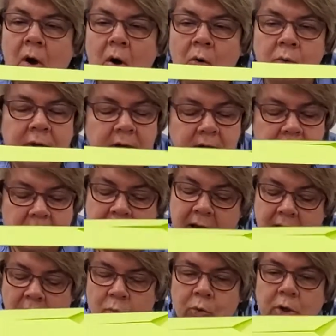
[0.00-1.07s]
Okay,
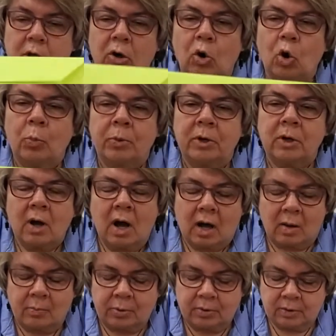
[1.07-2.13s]
now we're going to open it
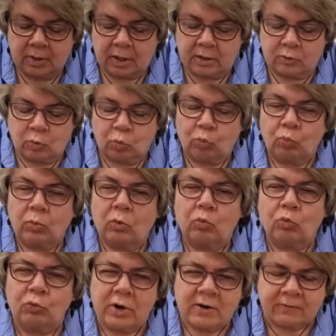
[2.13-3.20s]
up and
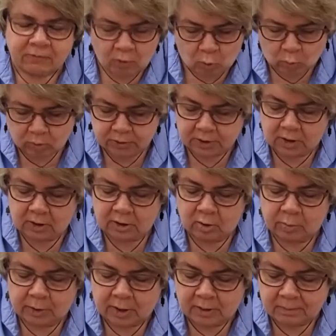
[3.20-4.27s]
refold a little
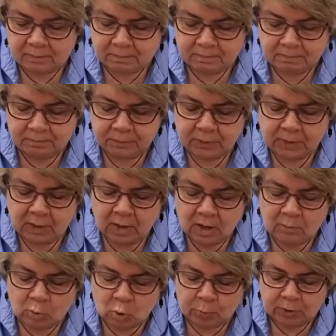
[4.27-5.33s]
bit.
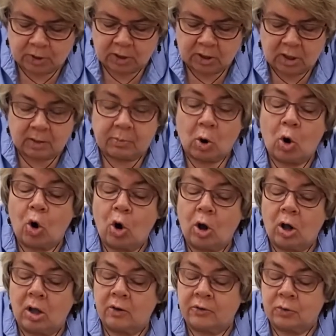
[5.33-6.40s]
I'm opening it up
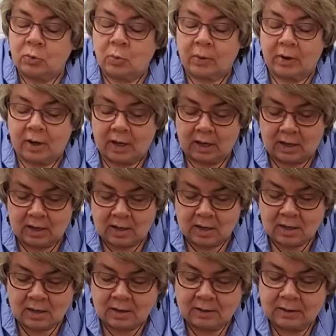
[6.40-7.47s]
all the
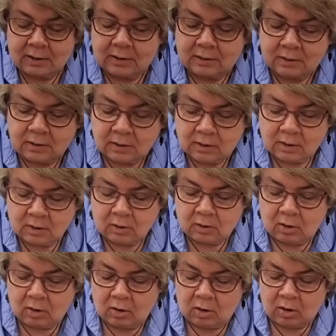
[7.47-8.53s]
way.
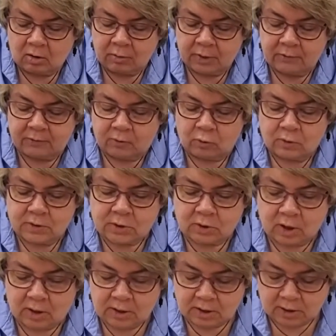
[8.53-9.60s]
All of my folds are
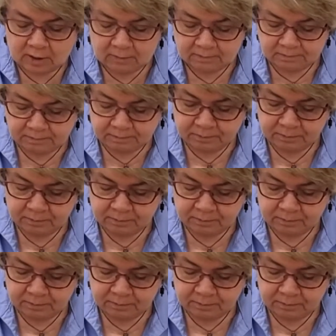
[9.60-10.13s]
undone.